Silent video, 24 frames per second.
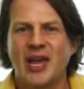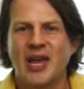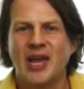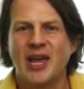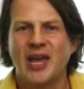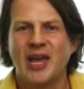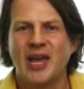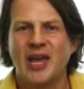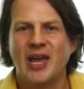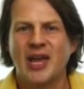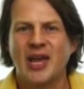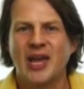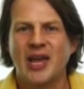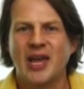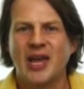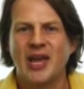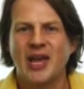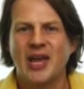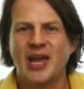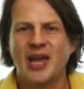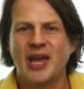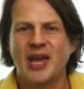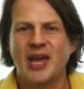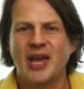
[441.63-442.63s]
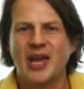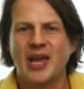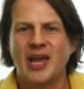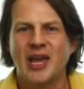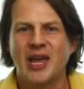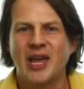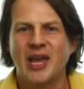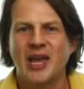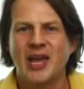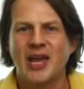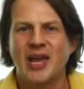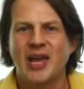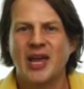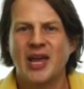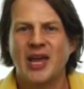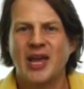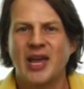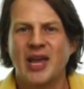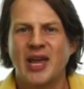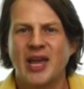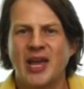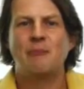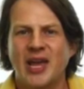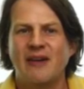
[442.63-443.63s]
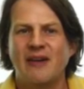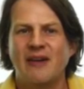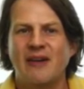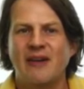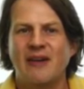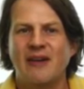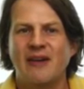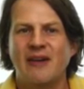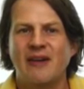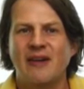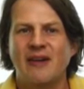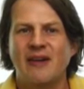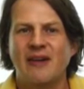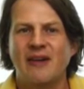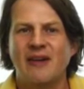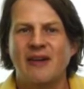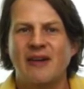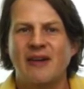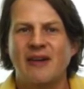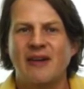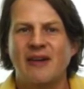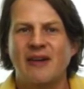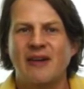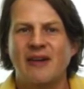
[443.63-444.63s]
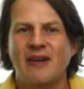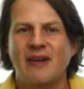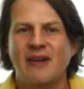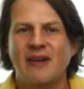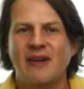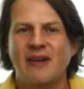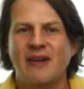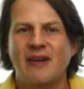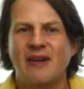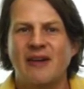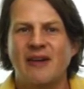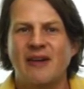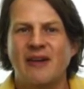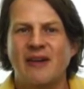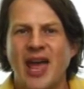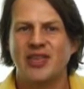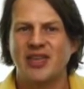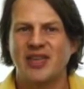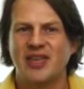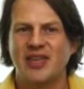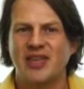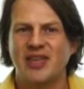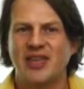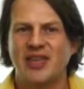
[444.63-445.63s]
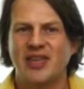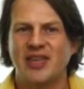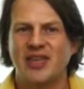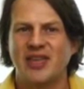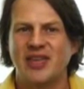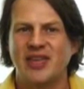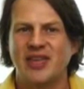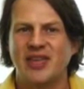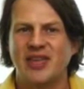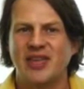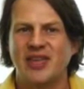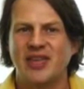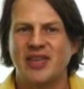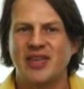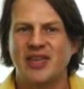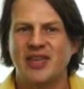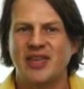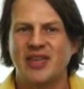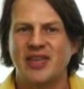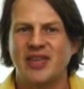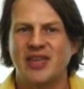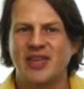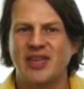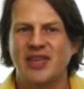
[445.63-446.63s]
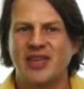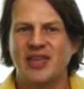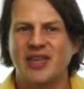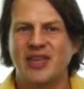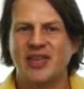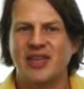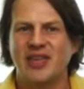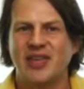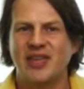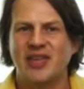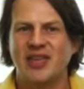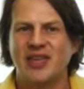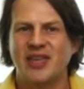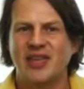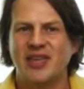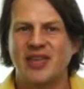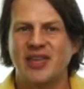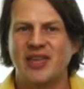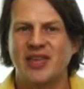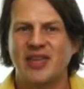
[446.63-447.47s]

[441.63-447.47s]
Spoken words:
Nothing is said.